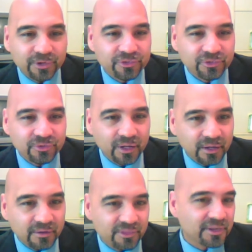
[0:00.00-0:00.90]
who
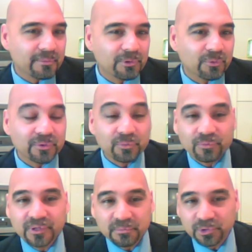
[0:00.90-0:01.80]
was
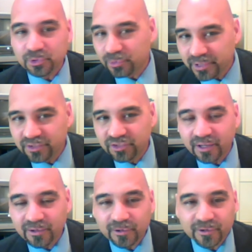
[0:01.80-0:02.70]
the #1
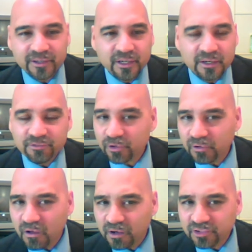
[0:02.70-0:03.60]
computer
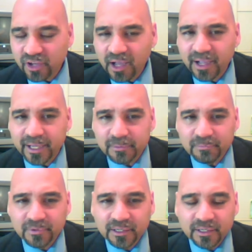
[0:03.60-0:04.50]
retailer for a
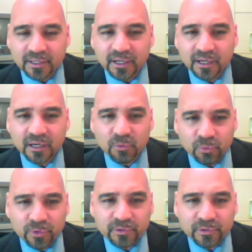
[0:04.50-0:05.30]
long time,